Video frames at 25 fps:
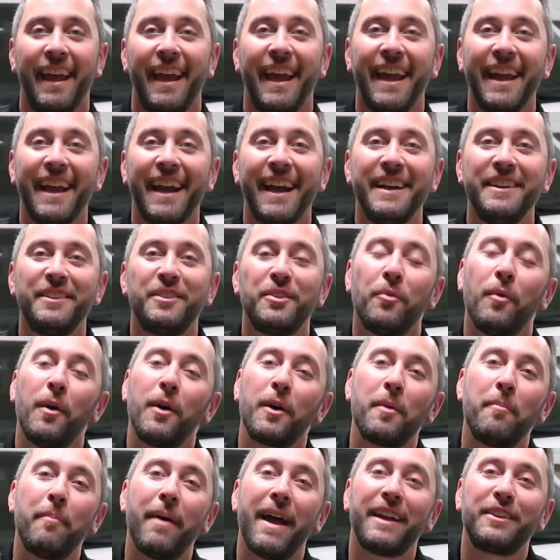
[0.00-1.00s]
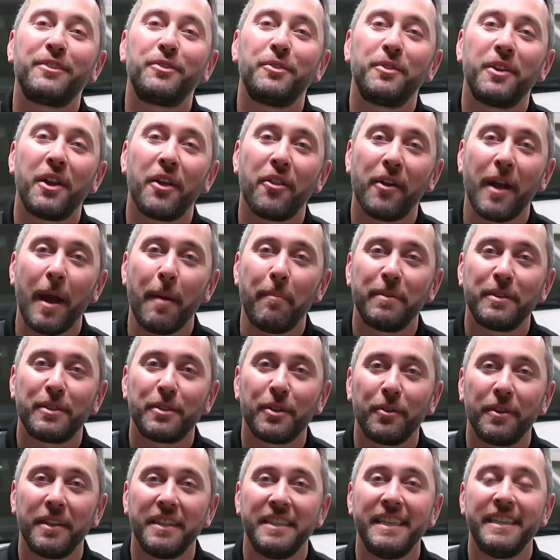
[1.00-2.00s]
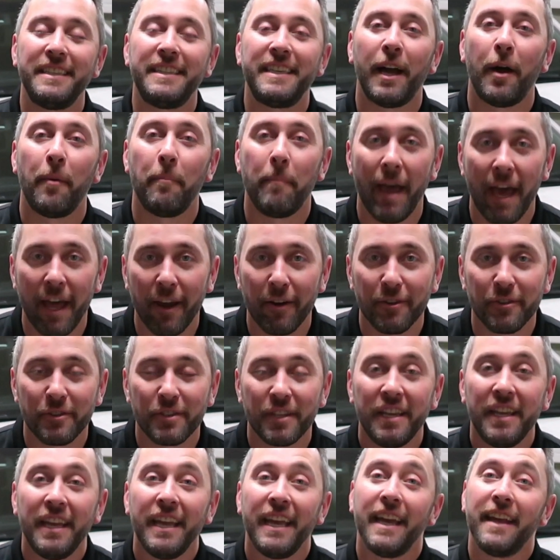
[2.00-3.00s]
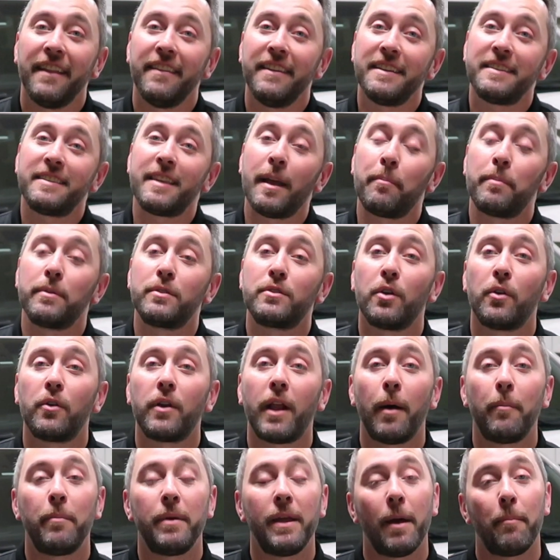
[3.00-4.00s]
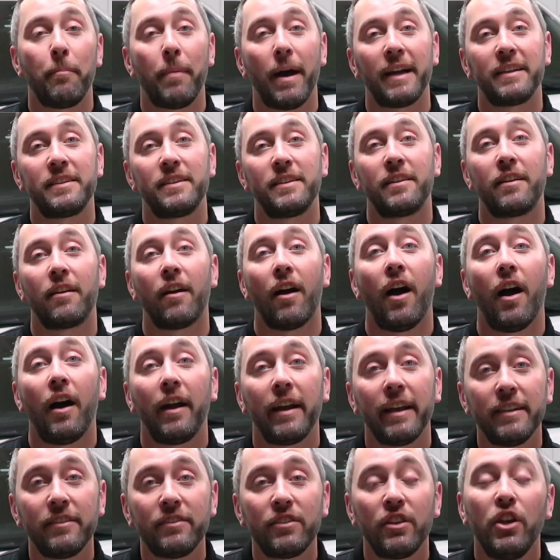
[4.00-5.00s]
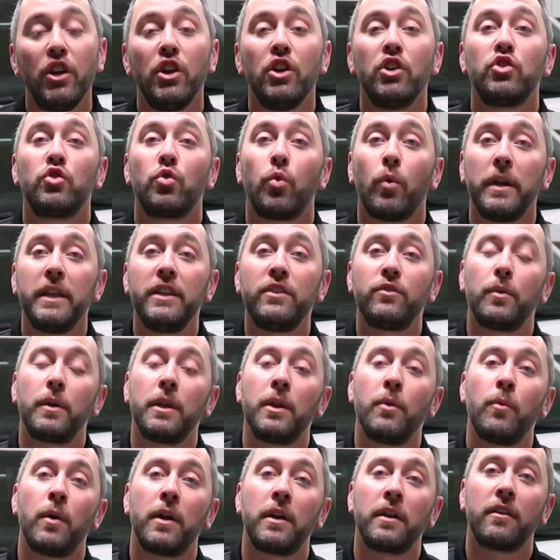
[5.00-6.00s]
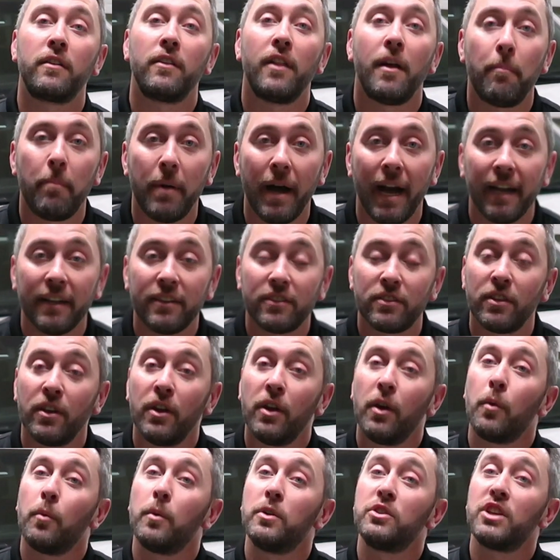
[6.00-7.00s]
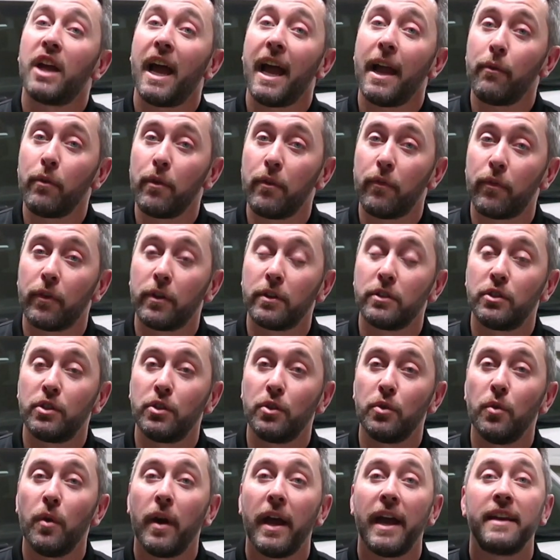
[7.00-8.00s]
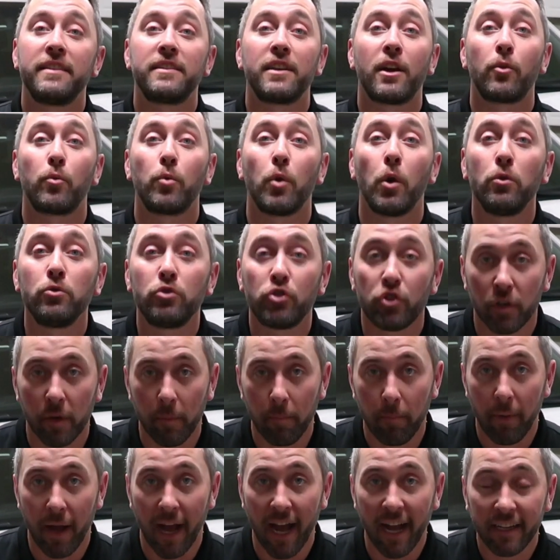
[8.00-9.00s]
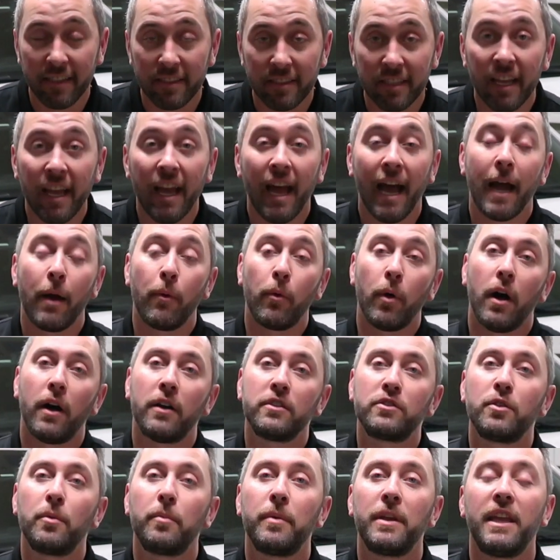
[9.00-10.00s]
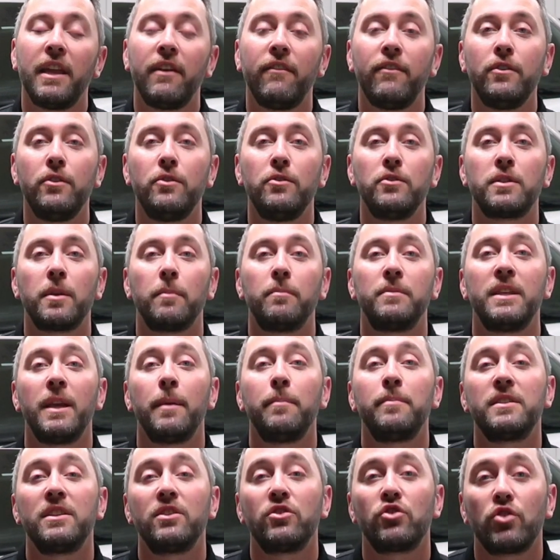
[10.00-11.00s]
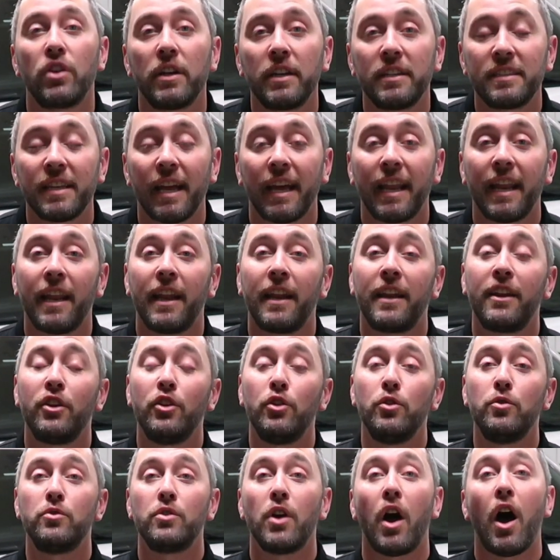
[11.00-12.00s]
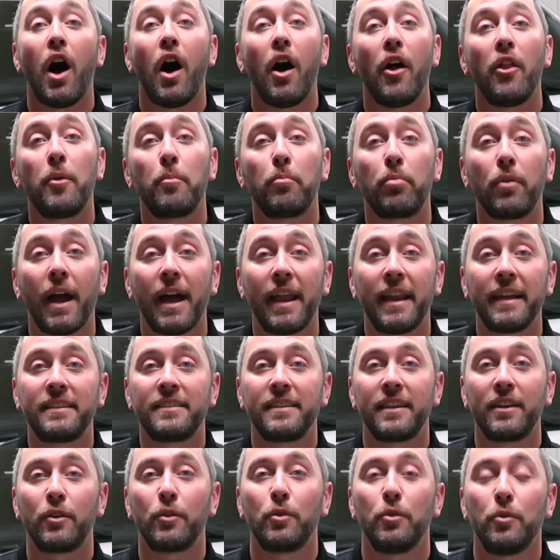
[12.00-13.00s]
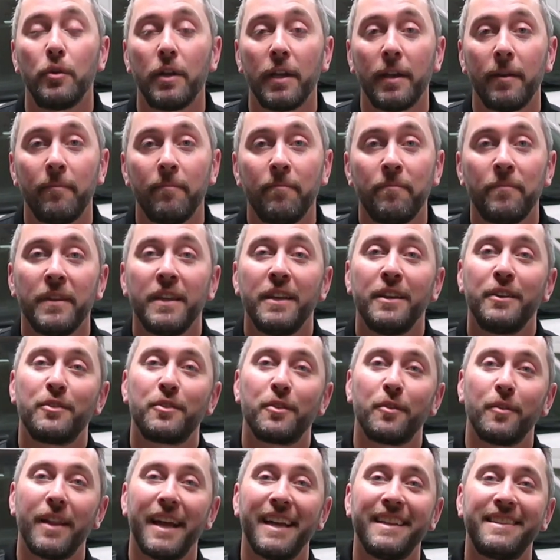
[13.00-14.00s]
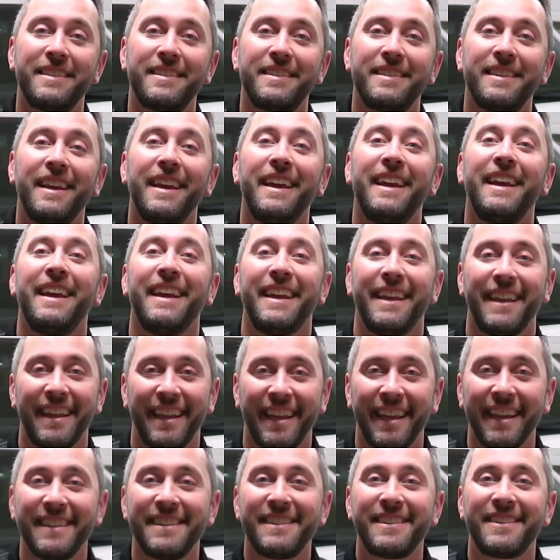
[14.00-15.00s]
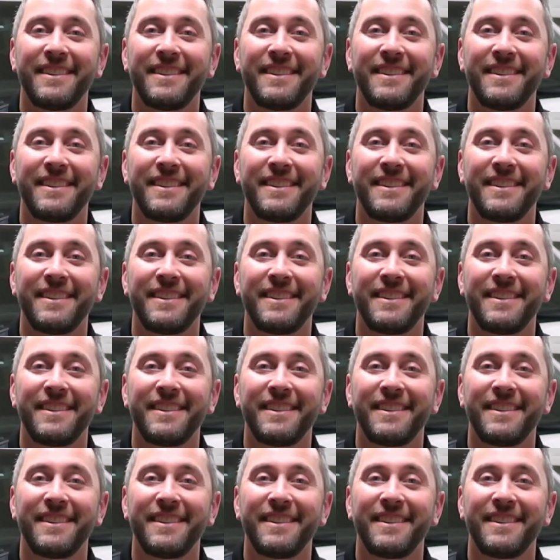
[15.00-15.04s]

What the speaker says: Hey guys, welcome back to another episode of Detail Matters. In this episode, I'll be unboxing our August 2021 glove box, which I refer to as our road trip box. I will also be giving you some tips and tricks on how to use all the products included. So let's get